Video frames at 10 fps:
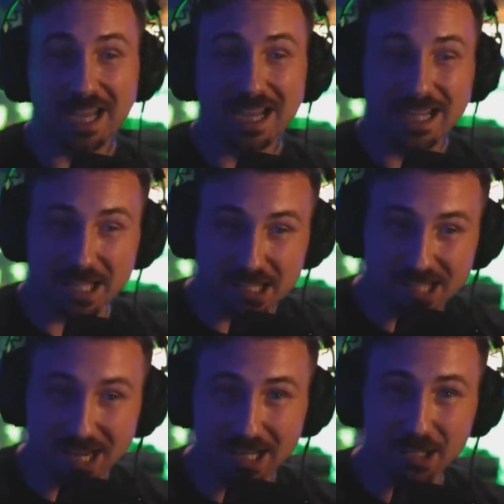He
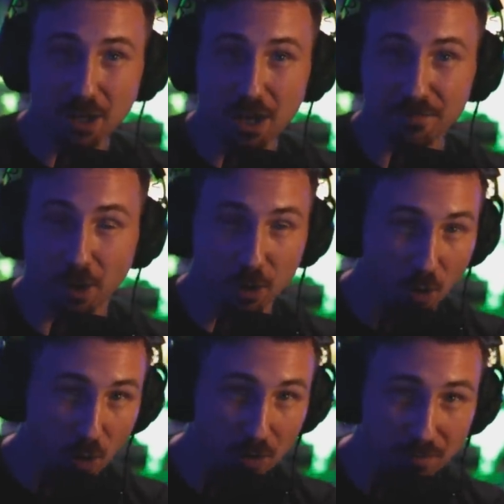signed off on
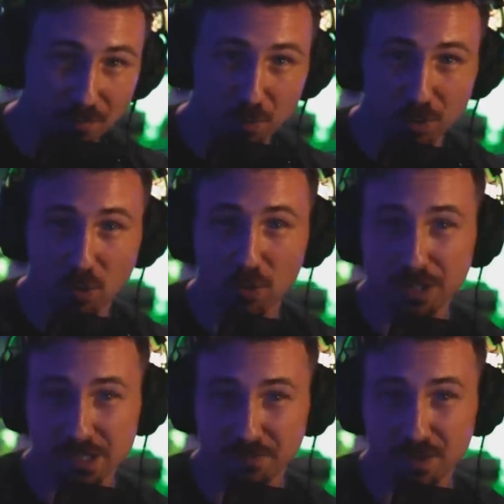all of the
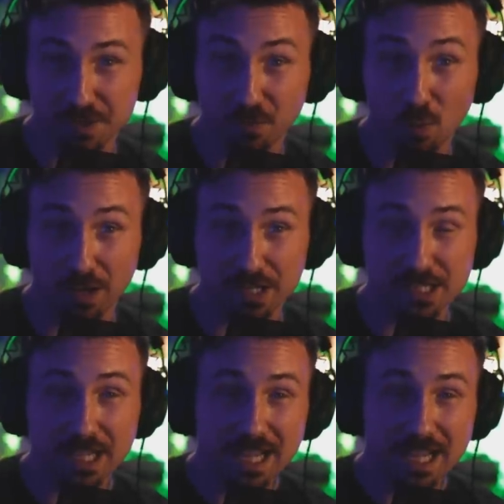recordings of his voice,